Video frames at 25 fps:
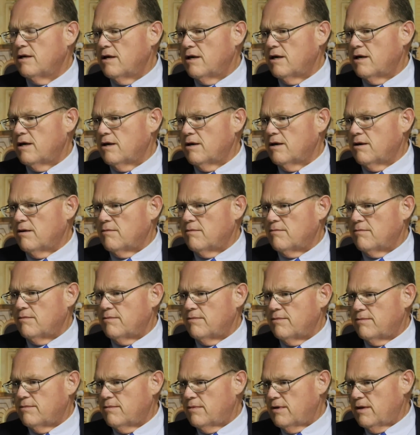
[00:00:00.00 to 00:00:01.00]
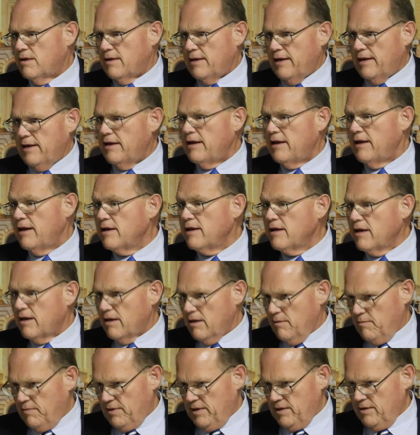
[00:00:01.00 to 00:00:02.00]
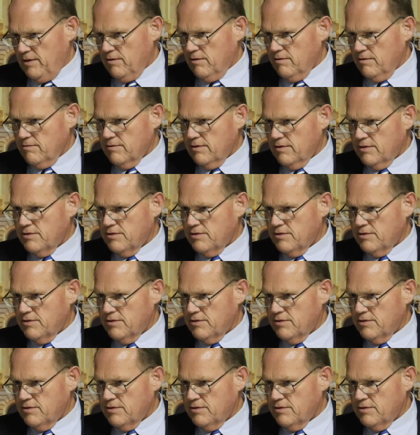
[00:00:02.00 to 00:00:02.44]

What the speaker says: in an appeal